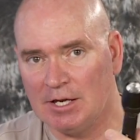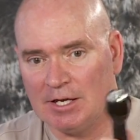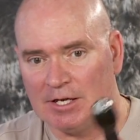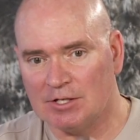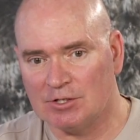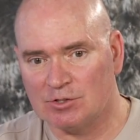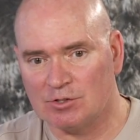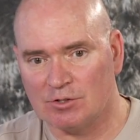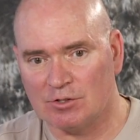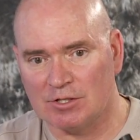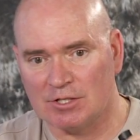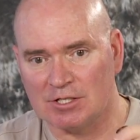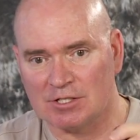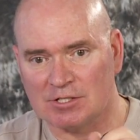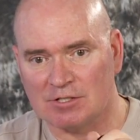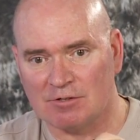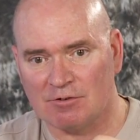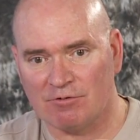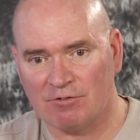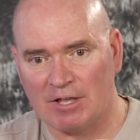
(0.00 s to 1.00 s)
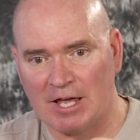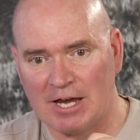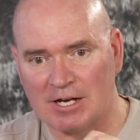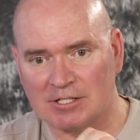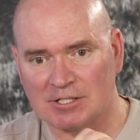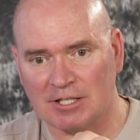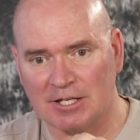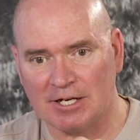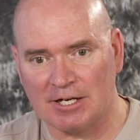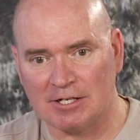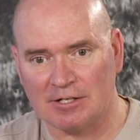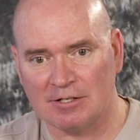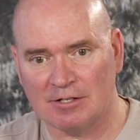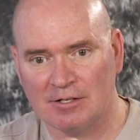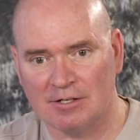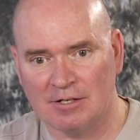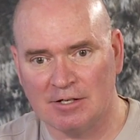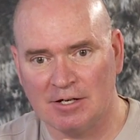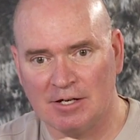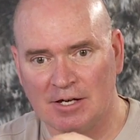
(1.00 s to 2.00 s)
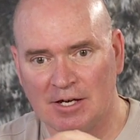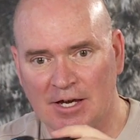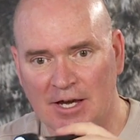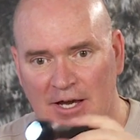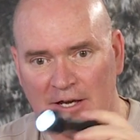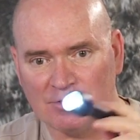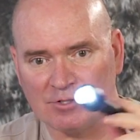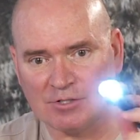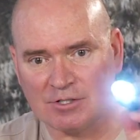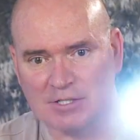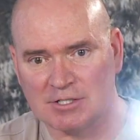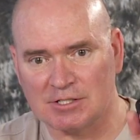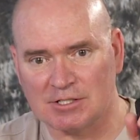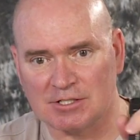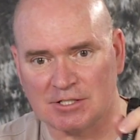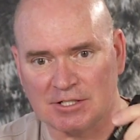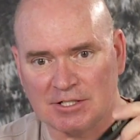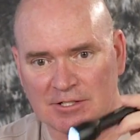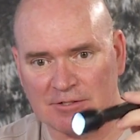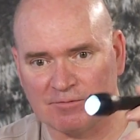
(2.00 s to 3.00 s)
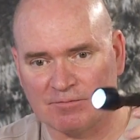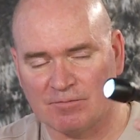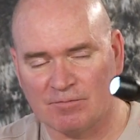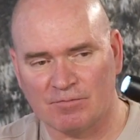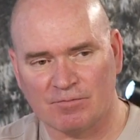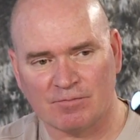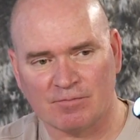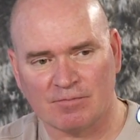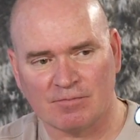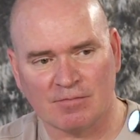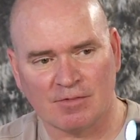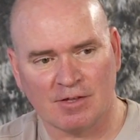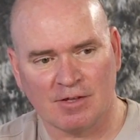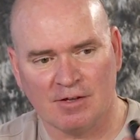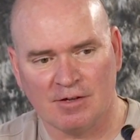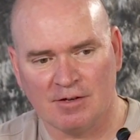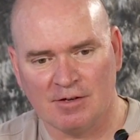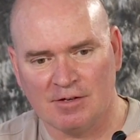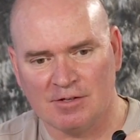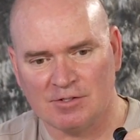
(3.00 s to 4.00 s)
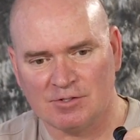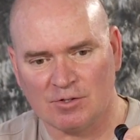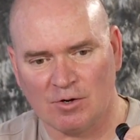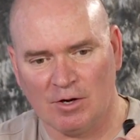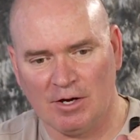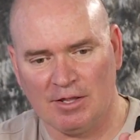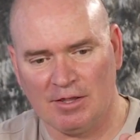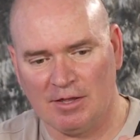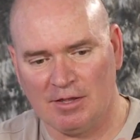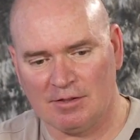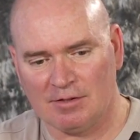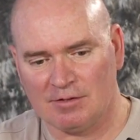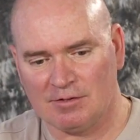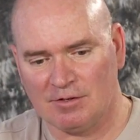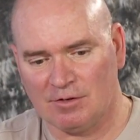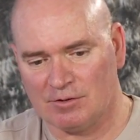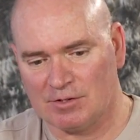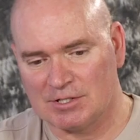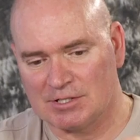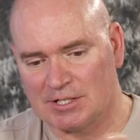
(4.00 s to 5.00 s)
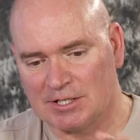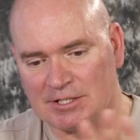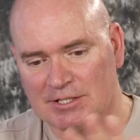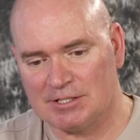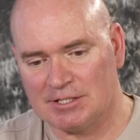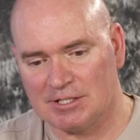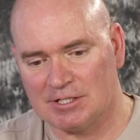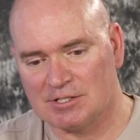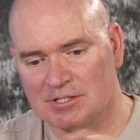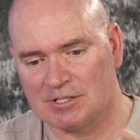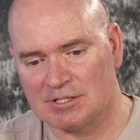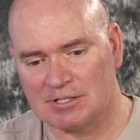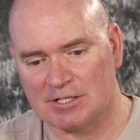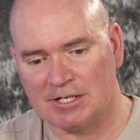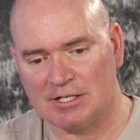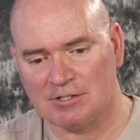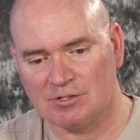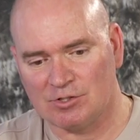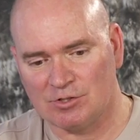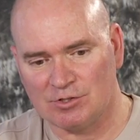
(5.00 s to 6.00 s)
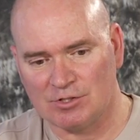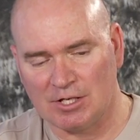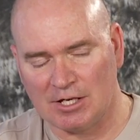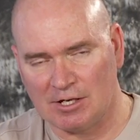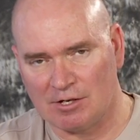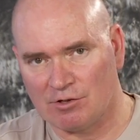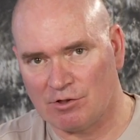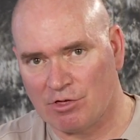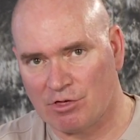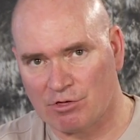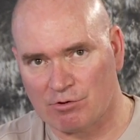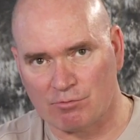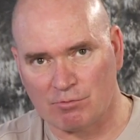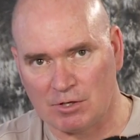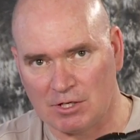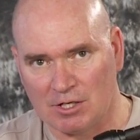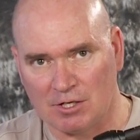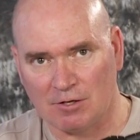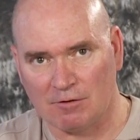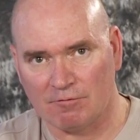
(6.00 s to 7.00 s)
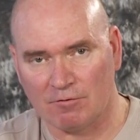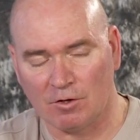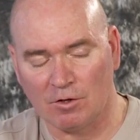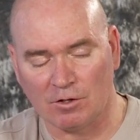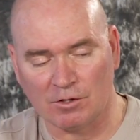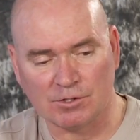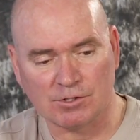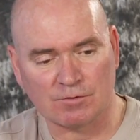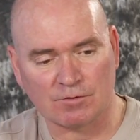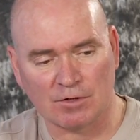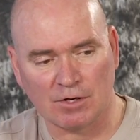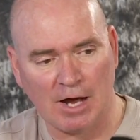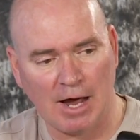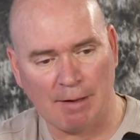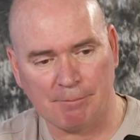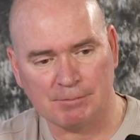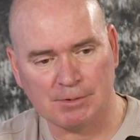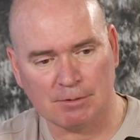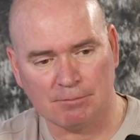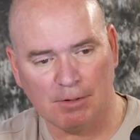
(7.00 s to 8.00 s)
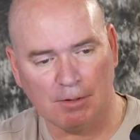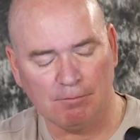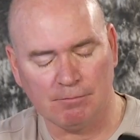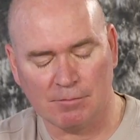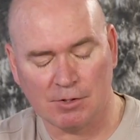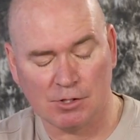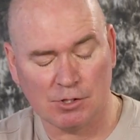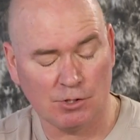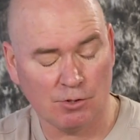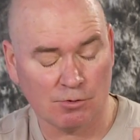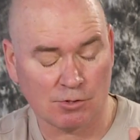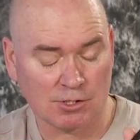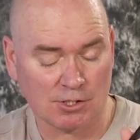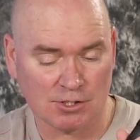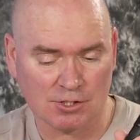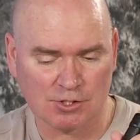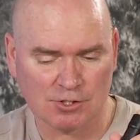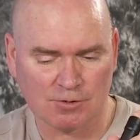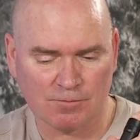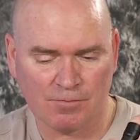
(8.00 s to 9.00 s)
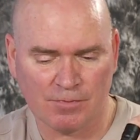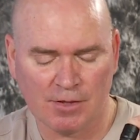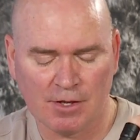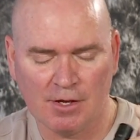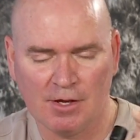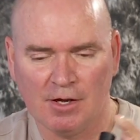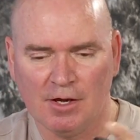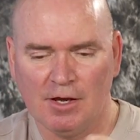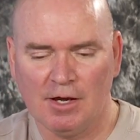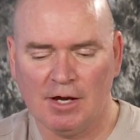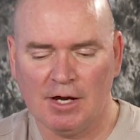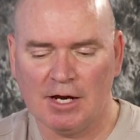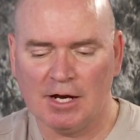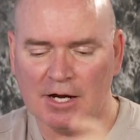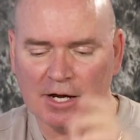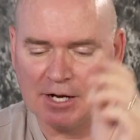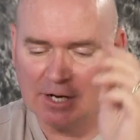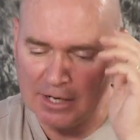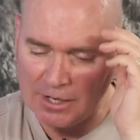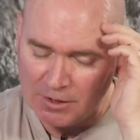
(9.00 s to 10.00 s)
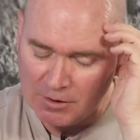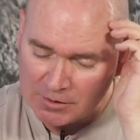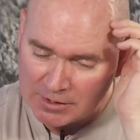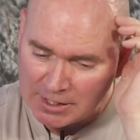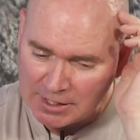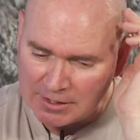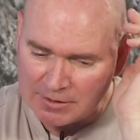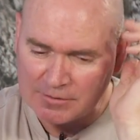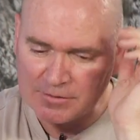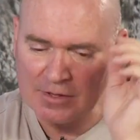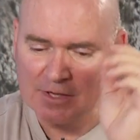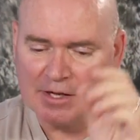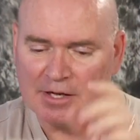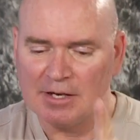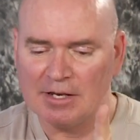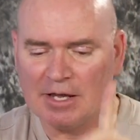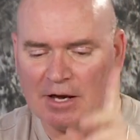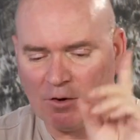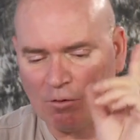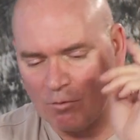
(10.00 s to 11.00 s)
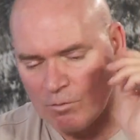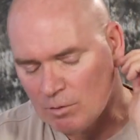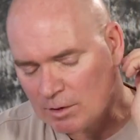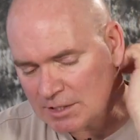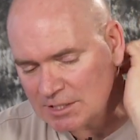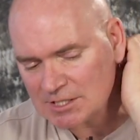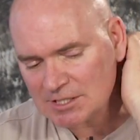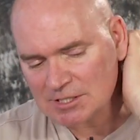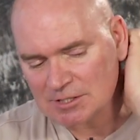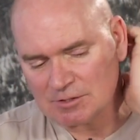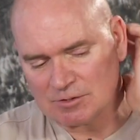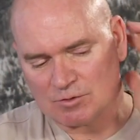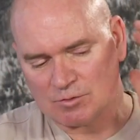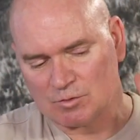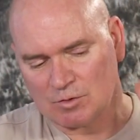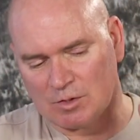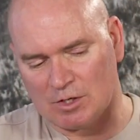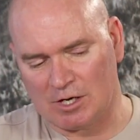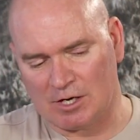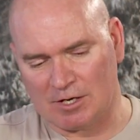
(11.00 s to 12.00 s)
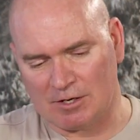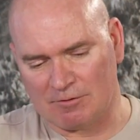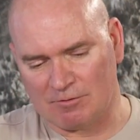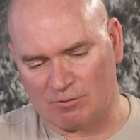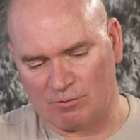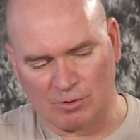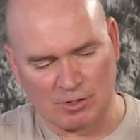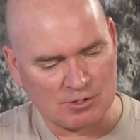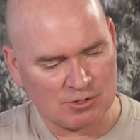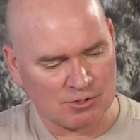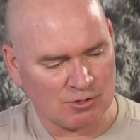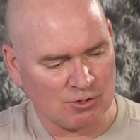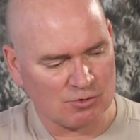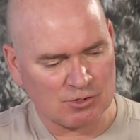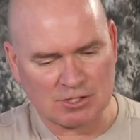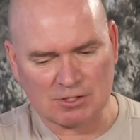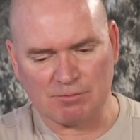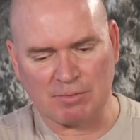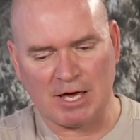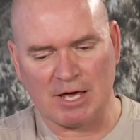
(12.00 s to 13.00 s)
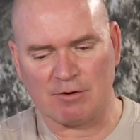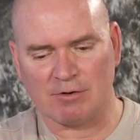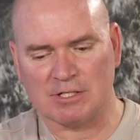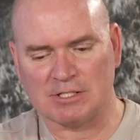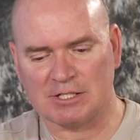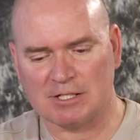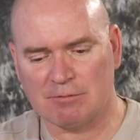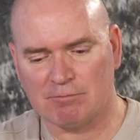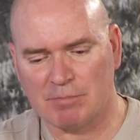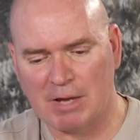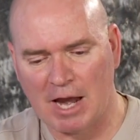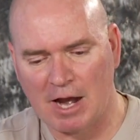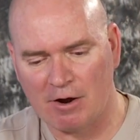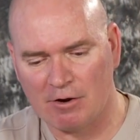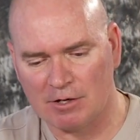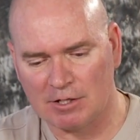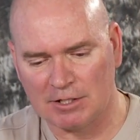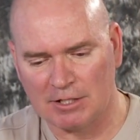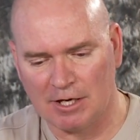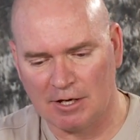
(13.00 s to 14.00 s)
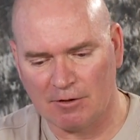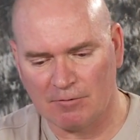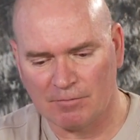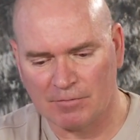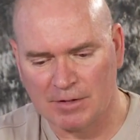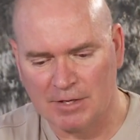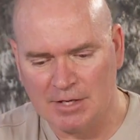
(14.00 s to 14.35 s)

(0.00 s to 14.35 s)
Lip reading: into this flashlight, as you can see. So, and you know, this LED is designed to take 3 volts for optimum usage. Okay, now what is using batteries in parallel?